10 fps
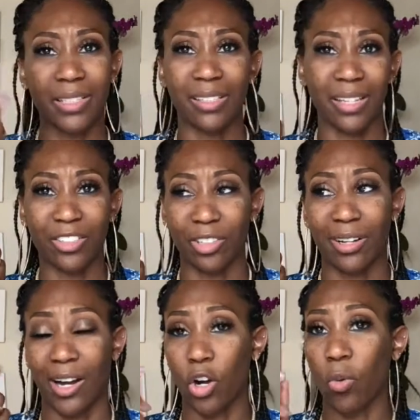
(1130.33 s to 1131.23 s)
It's actually
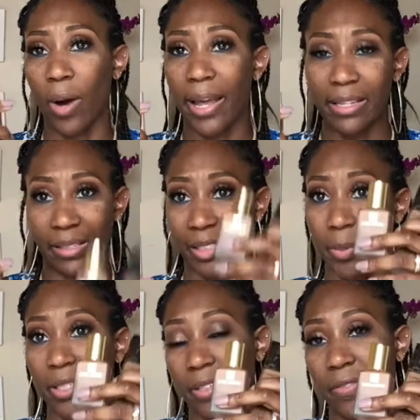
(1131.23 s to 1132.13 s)
not quite as
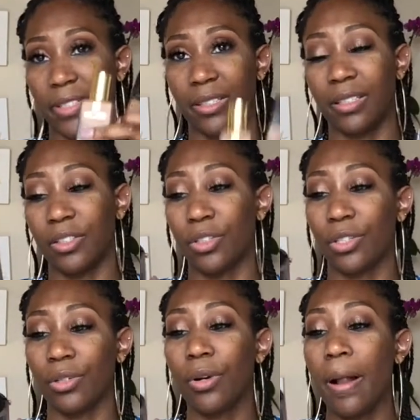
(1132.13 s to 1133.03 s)
expensive as these
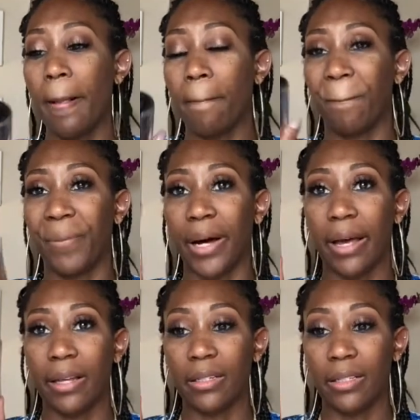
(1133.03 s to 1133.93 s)
two,
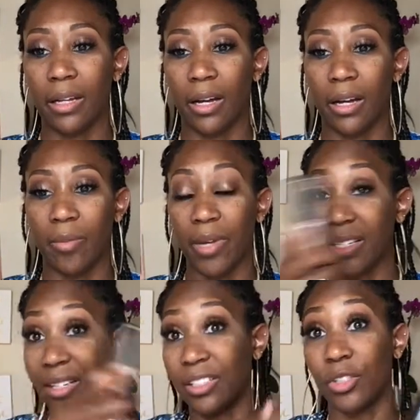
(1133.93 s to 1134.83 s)
but it
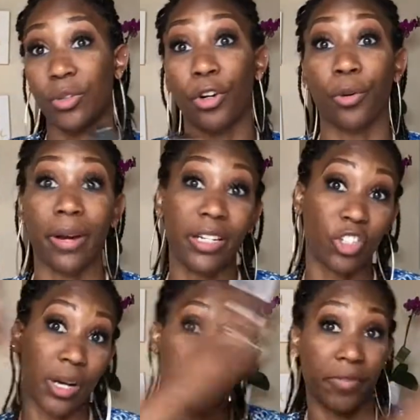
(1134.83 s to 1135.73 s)
does do a great
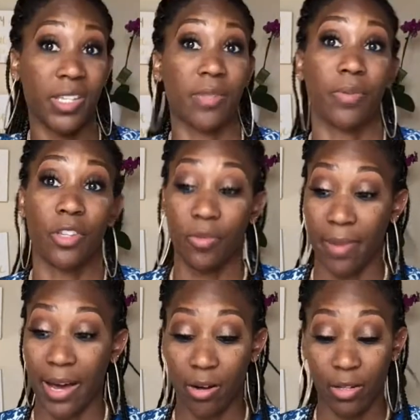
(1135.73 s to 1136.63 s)
job of keeping you
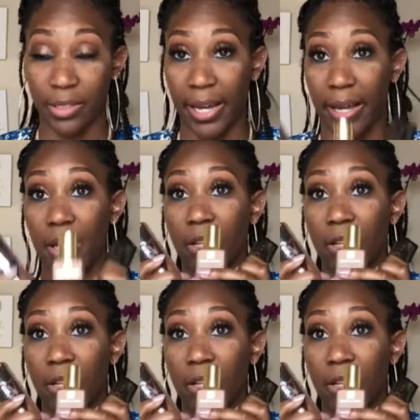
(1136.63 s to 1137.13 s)
matte all day.